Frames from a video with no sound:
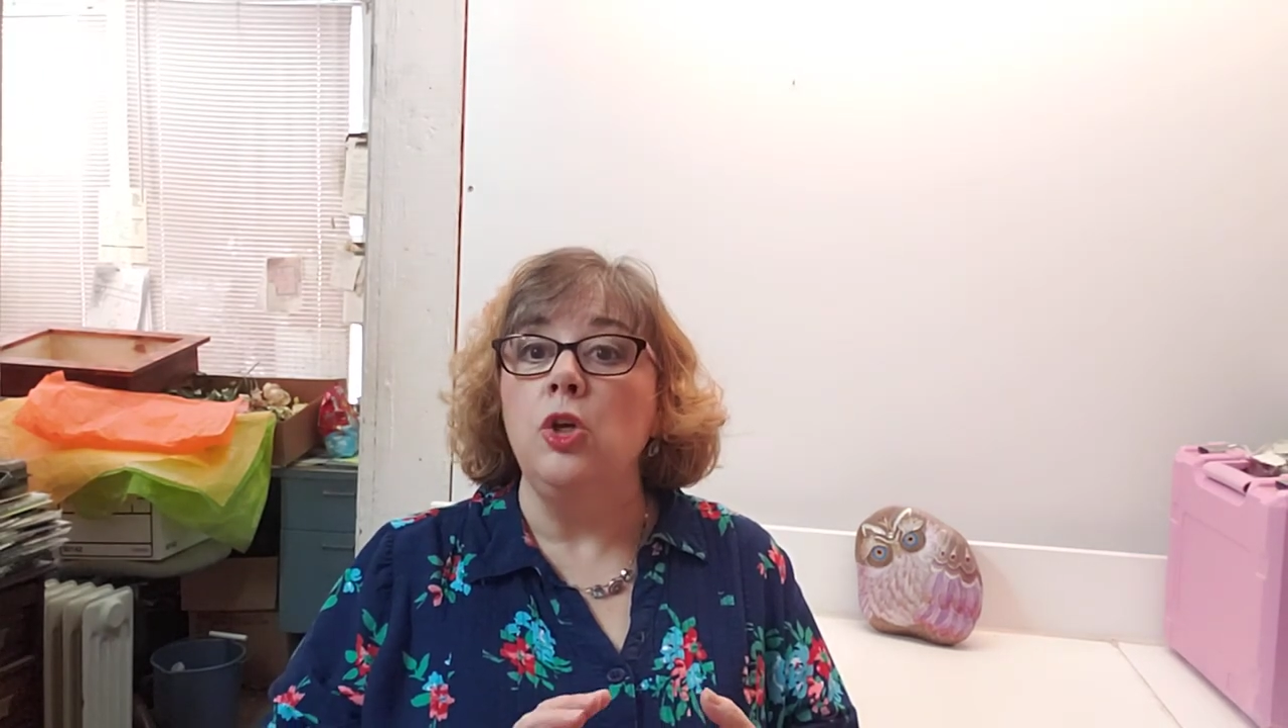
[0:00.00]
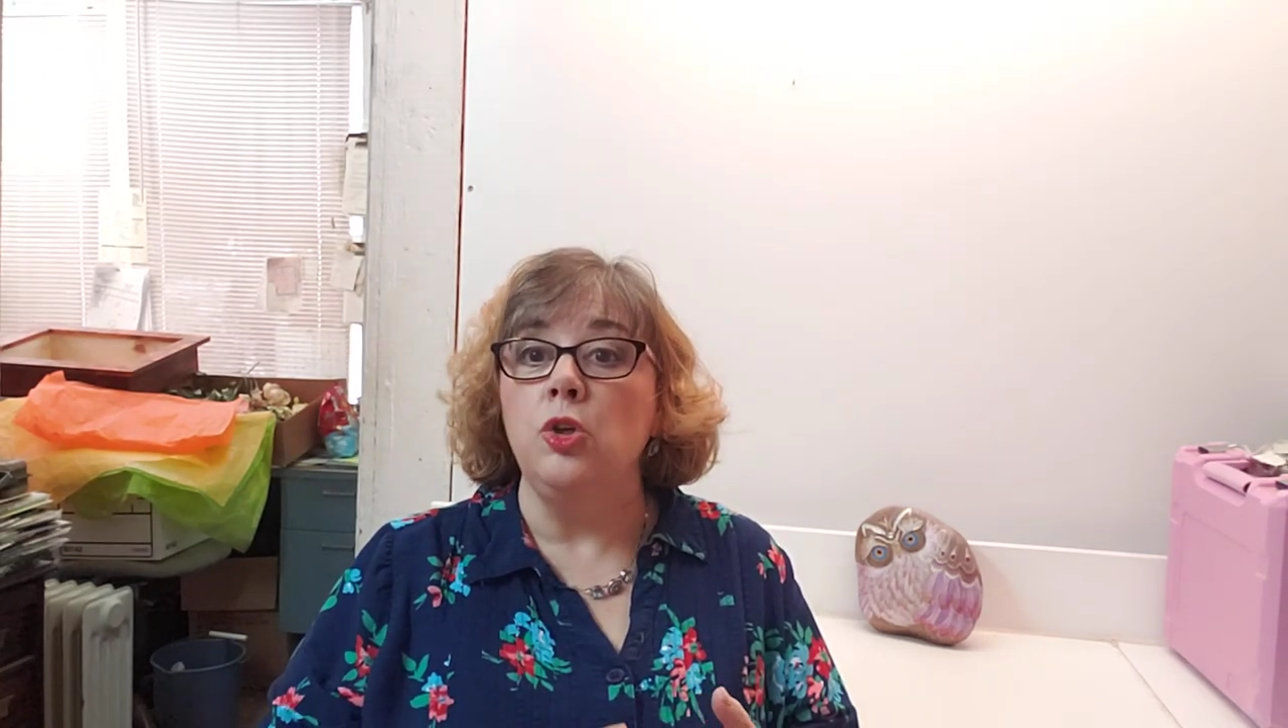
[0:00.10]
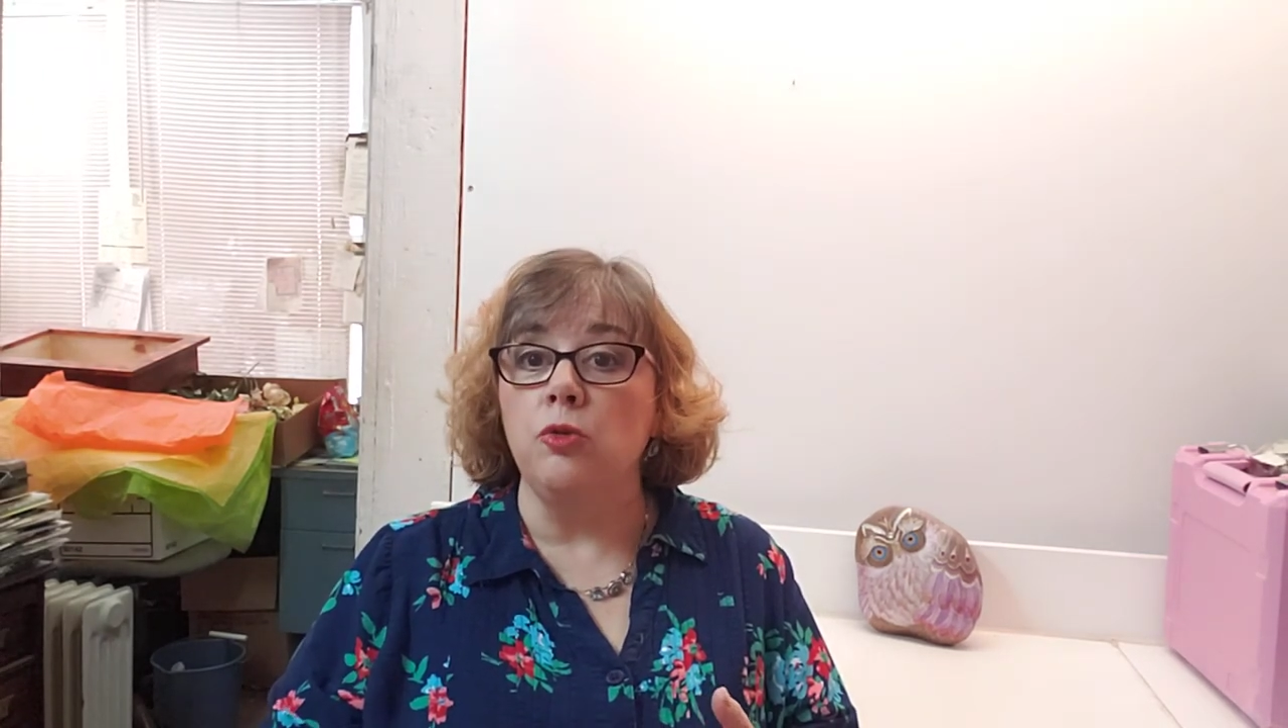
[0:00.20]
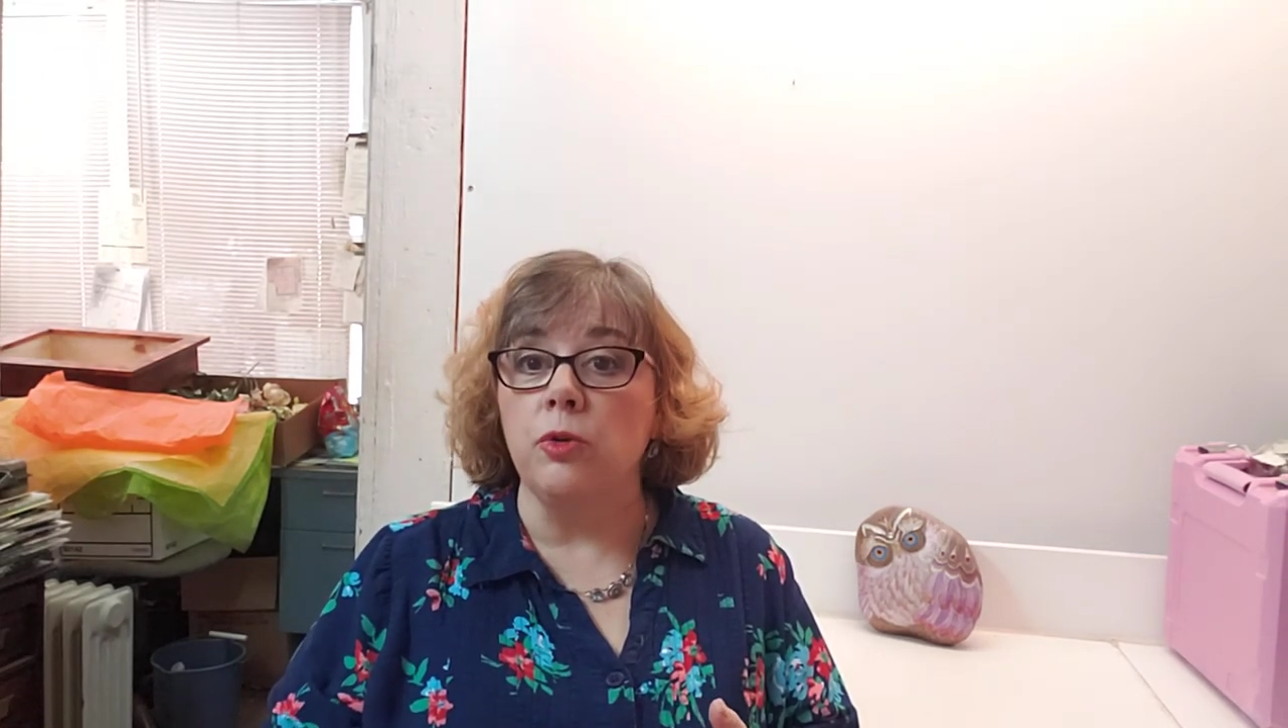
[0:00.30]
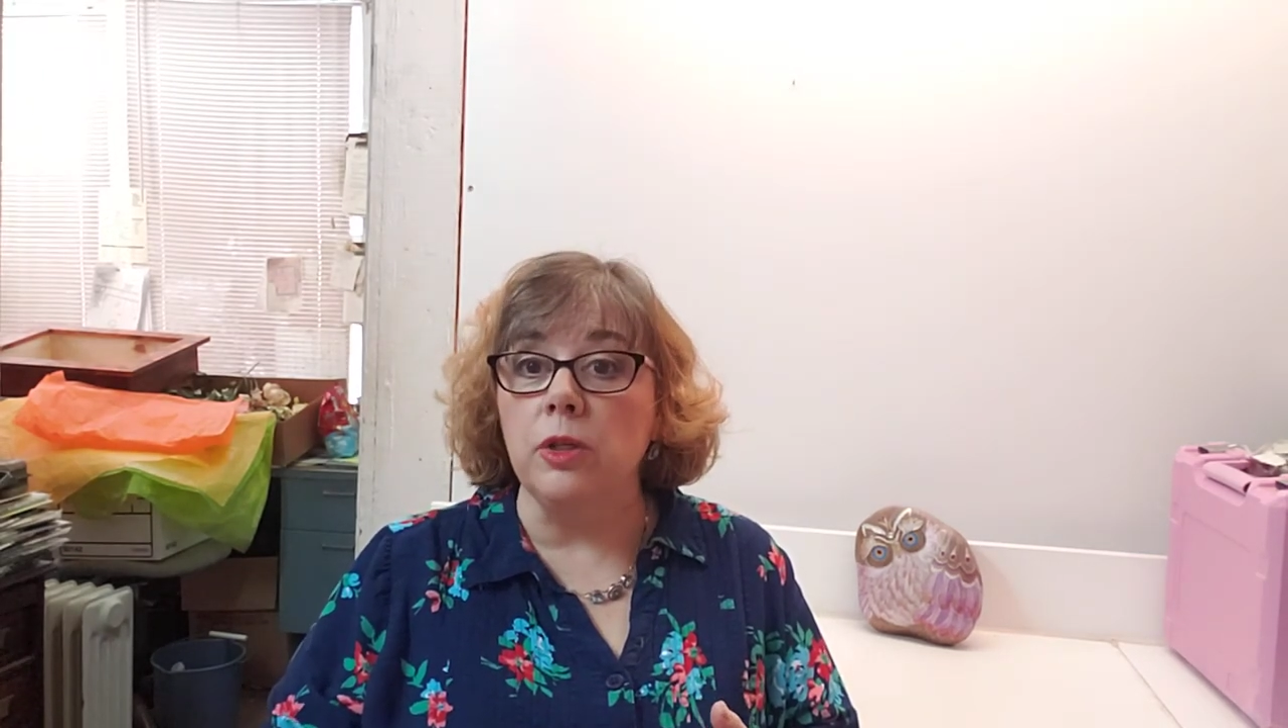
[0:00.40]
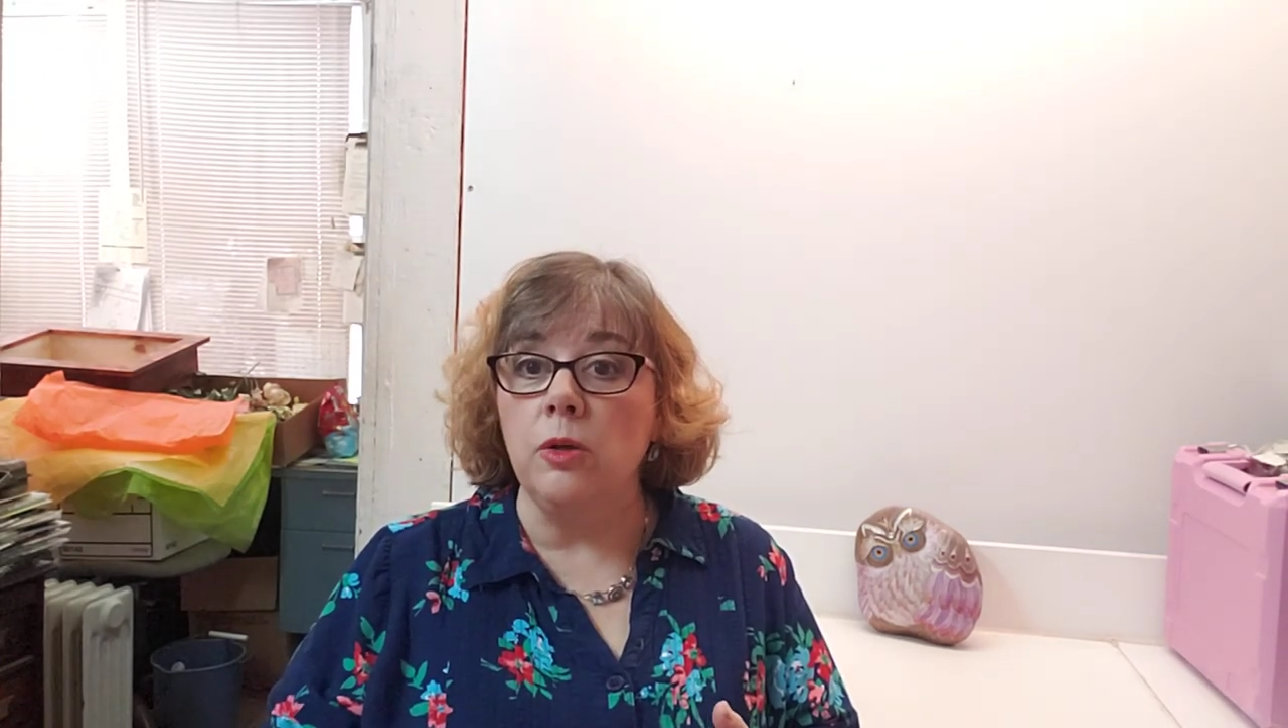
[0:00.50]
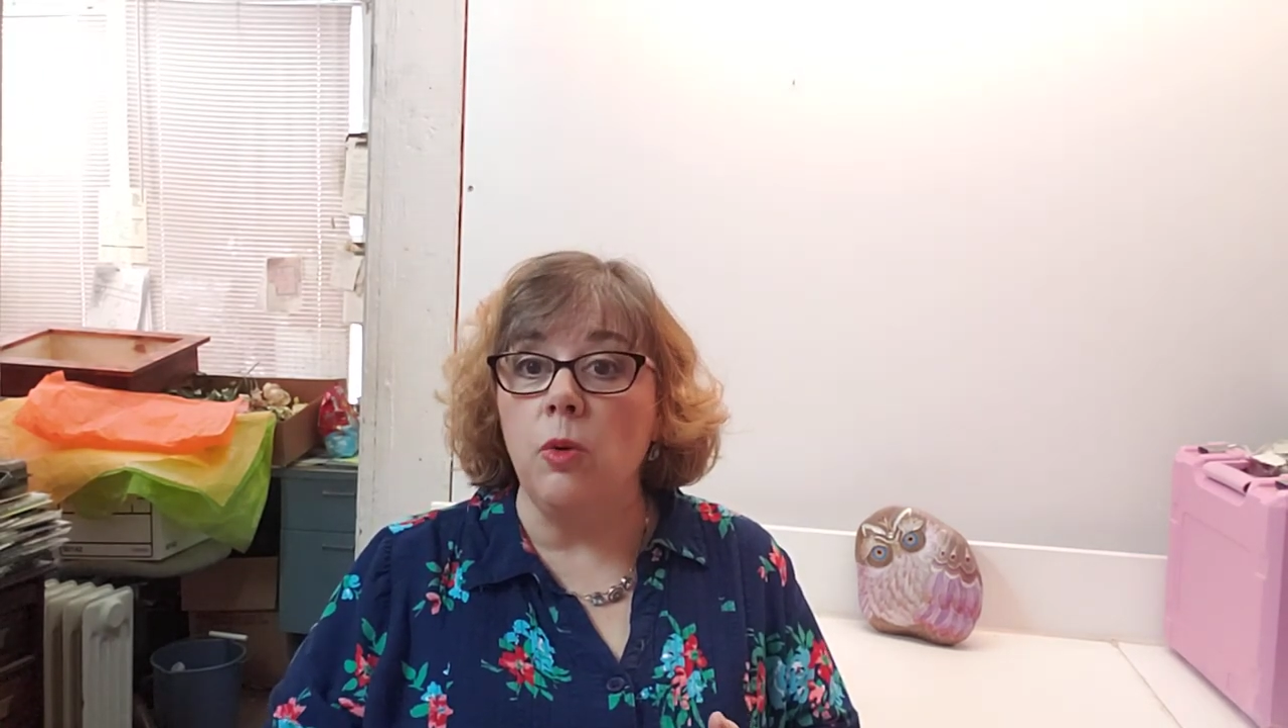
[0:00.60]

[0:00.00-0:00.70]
you really